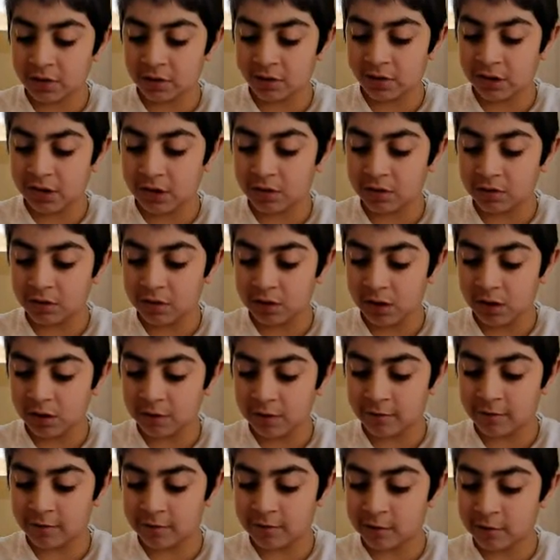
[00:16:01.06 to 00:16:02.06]
of the UAE
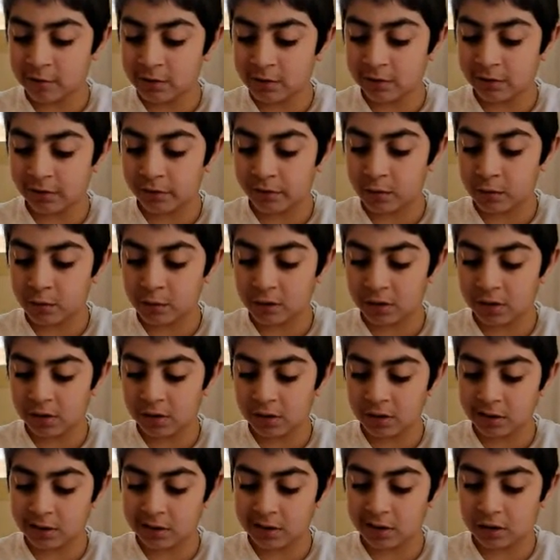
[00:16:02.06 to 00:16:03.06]
government if we want
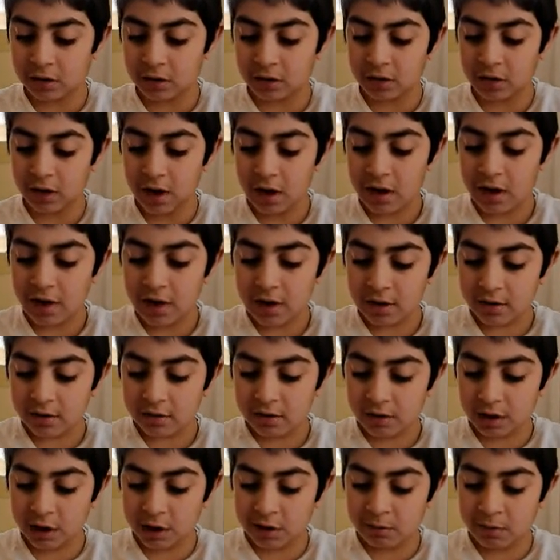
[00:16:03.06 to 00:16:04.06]
things
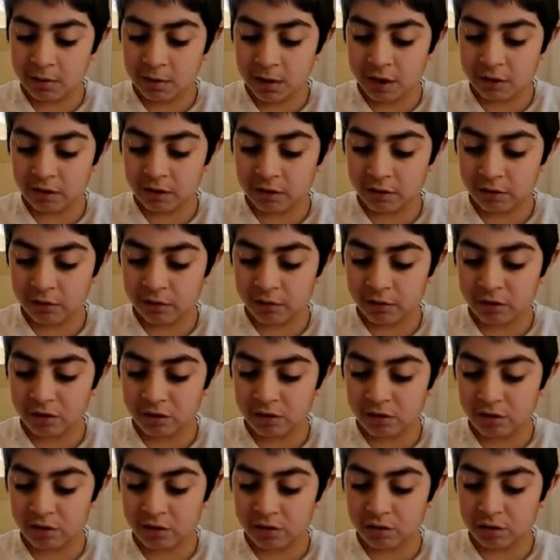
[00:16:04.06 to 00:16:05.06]
to get back
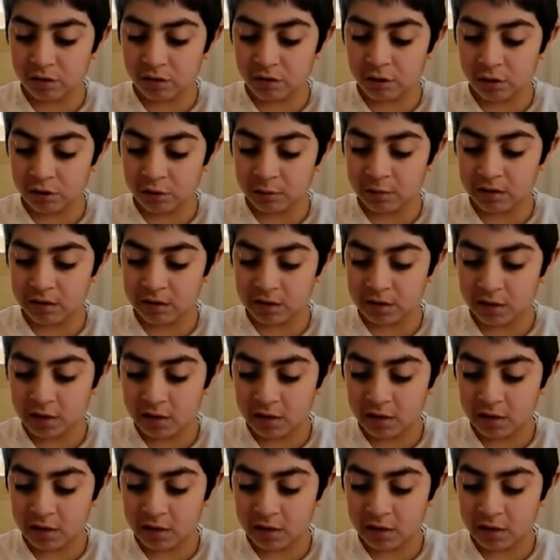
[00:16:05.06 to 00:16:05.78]
to normal.